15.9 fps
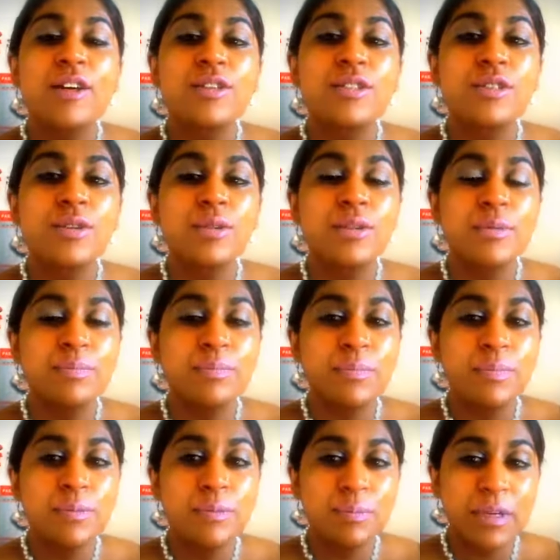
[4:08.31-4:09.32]
So the
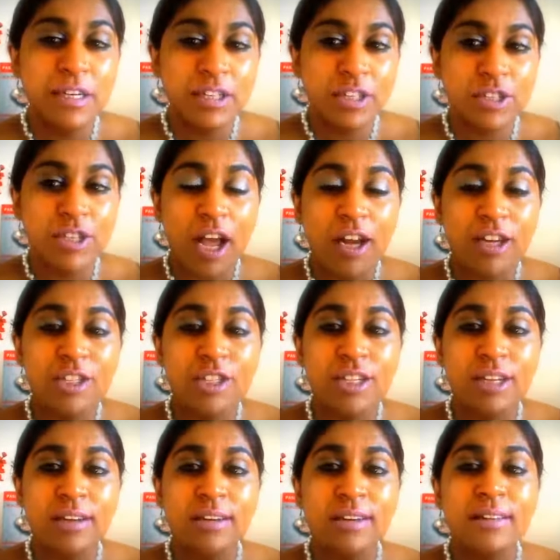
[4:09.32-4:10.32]

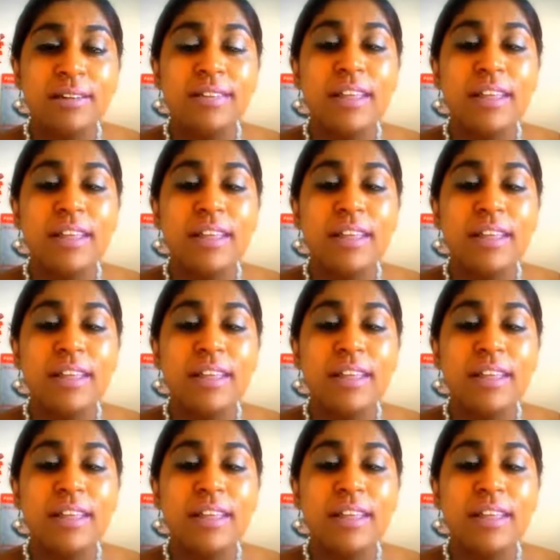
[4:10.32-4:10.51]
introduction